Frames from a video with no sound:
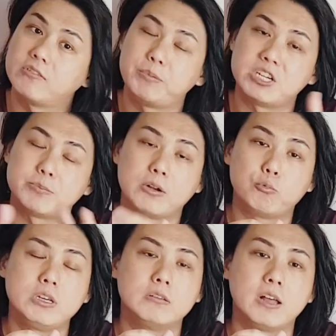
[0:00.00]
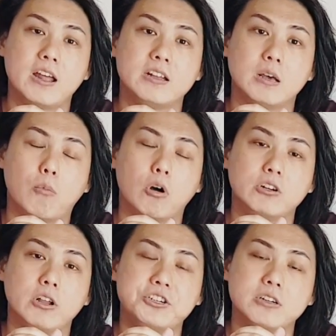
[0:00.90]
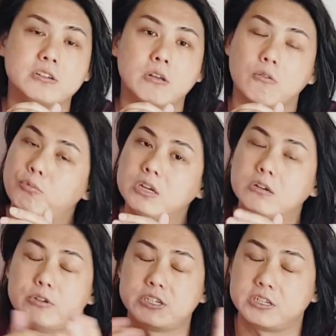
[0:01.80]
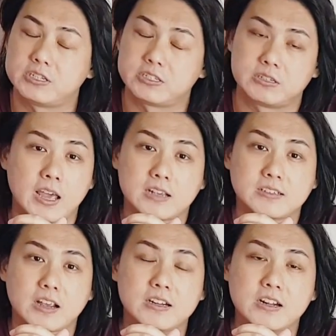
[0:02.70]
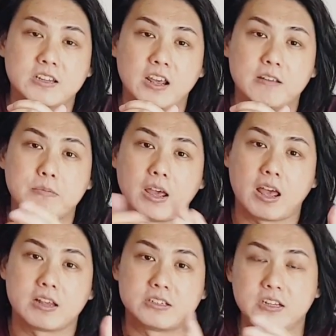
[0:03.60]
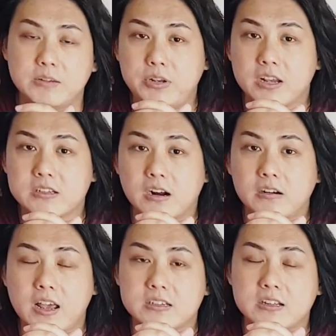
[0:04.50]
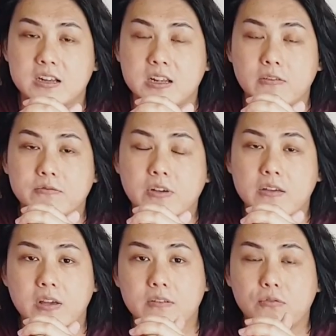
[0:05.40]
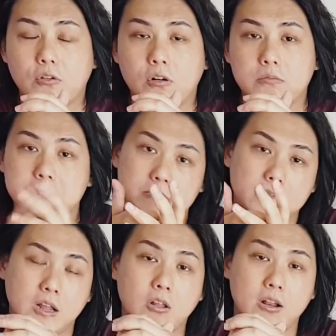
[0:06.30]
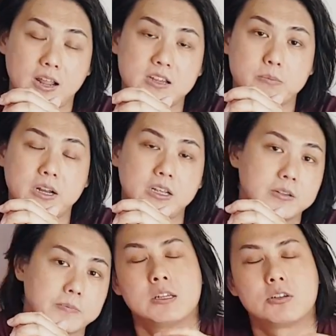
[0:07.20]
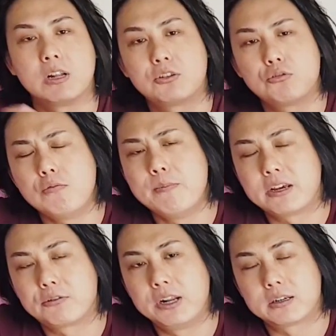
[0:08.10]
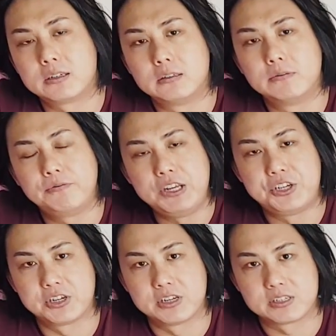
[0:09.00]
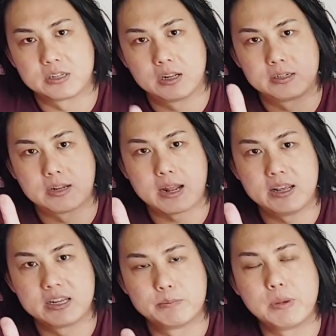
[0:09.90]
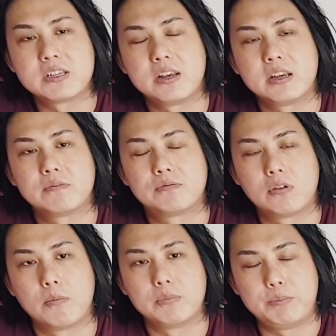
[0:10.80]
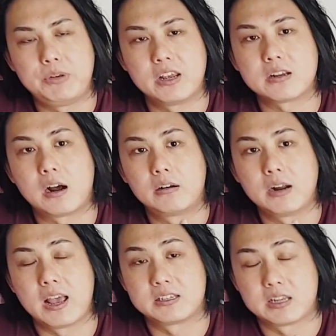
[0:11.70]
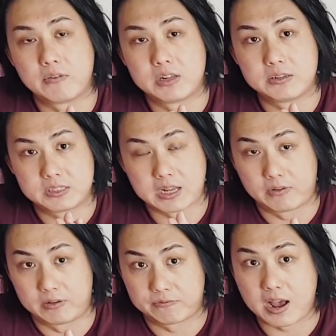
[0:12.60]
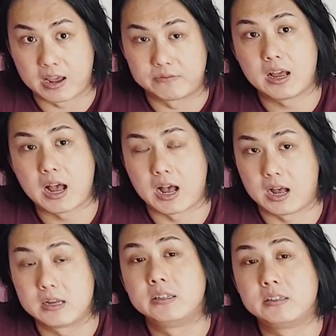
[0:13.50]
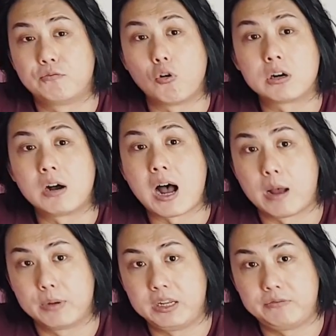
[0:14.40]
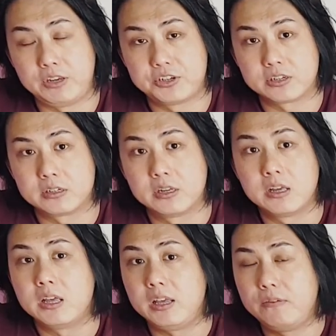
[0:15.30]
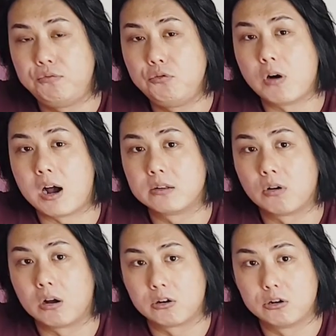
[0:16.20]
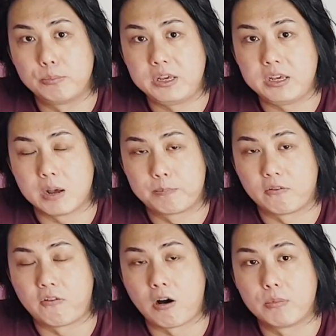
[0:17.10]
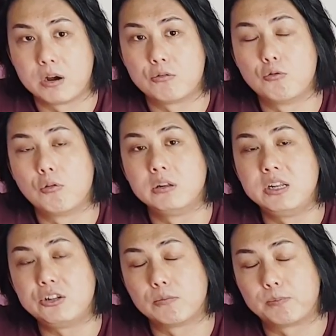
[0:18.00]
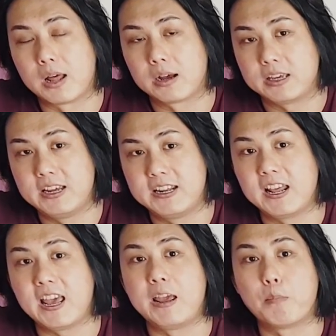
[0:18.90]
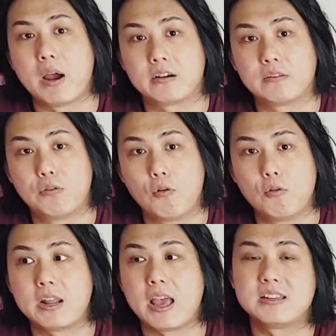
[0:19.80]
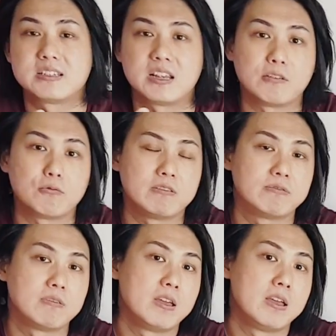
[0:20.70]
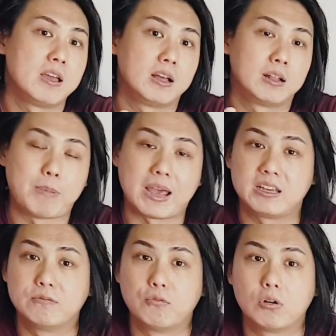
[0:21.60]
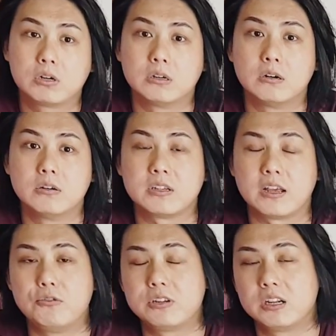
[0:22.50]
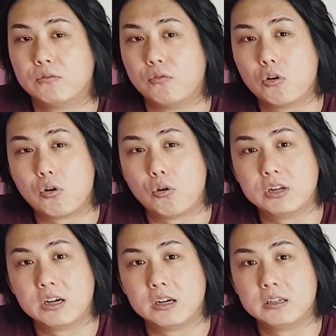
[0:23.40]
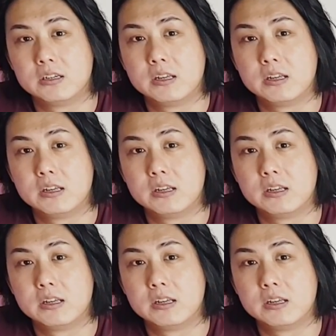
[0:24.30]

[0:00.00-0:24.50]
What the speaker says: the pitch bend wheel and the modulation wheel, which is exactly the same as the PSR-S975 and for a lot less money. So the two big critical features that is missing from the PSR-S775 are the vocal harmony feature. If you are not going to be a performer who will need to plug in a microphone and sing with backing vocals and using the vocoder,